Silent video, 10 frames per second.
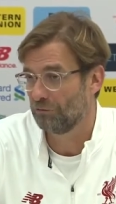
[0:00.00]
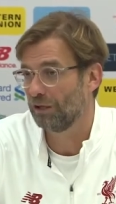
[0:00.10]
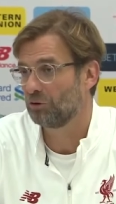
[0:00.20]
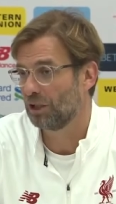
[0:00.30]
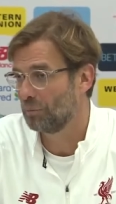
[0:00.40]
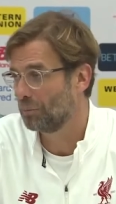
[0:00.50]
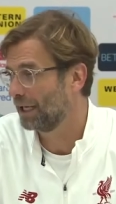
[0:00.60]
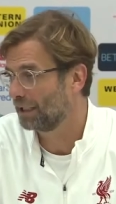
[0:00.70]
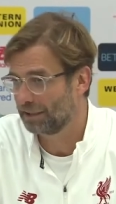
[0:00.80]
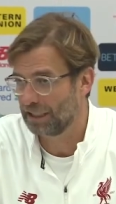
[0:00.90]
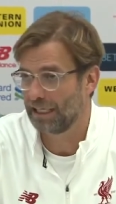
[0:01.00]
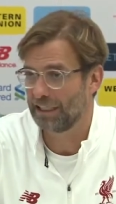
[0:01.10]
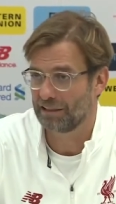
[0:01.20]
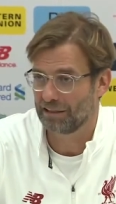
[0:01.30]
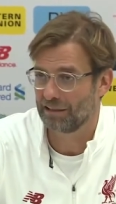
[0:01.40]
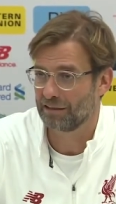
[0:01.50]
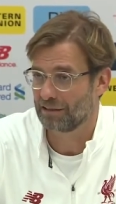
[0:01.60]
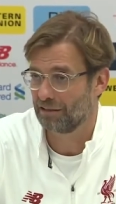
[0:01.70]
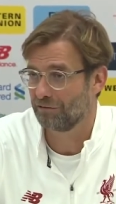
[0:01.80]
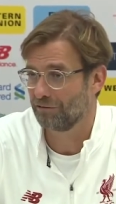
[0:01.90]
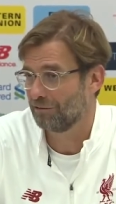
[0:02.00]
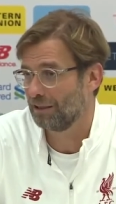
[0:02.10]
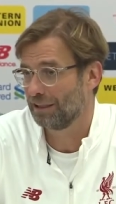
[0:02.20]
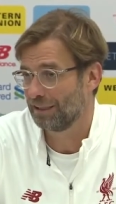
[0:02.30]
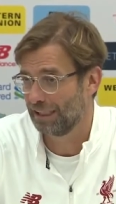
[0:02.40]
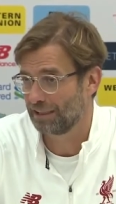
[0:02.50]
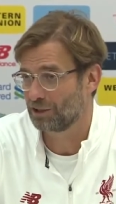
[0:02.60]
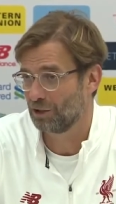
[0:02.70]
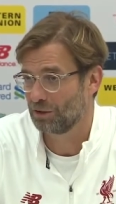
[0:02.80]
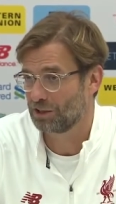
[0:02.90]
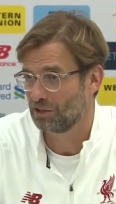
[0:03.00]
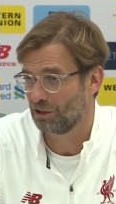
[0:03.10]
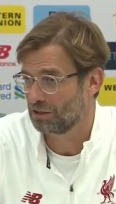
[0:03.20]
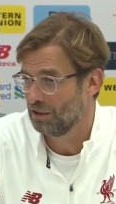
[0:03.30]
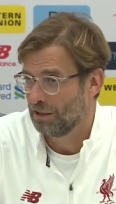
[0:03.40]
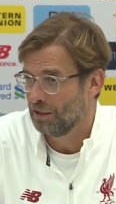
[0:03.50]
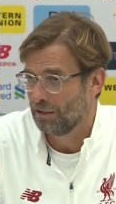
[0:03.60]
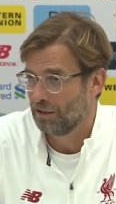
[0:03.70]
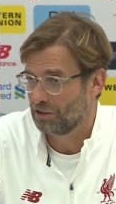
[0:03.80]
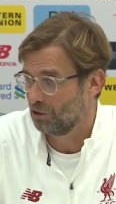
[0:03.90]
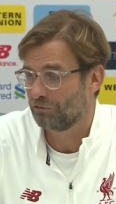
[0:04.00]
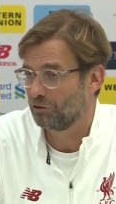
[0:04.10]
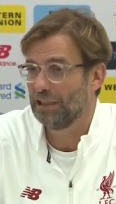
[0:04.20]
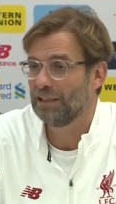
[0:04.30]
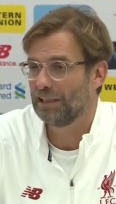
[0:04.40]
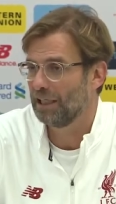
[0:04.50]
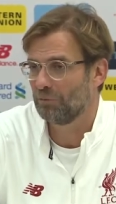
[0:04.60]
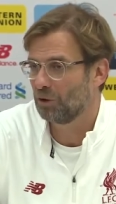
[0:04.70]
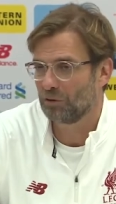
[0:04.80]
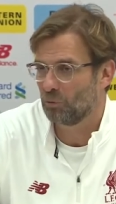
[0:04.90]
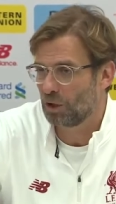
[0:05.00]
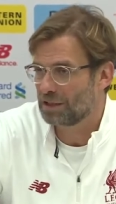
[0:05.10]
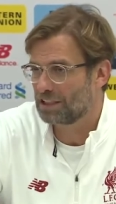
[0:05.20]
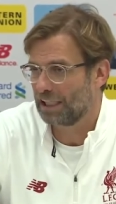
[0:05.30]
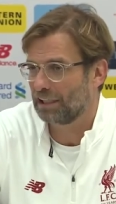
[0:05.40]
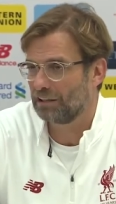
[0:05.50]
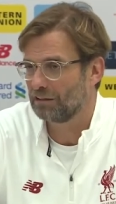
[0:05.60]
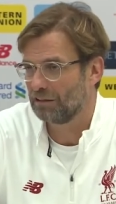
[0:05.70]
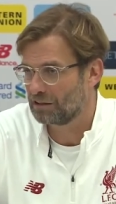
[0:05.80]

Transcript: And we have to come back at night and stuff like that. So it's not a friendly game, not in 1 second.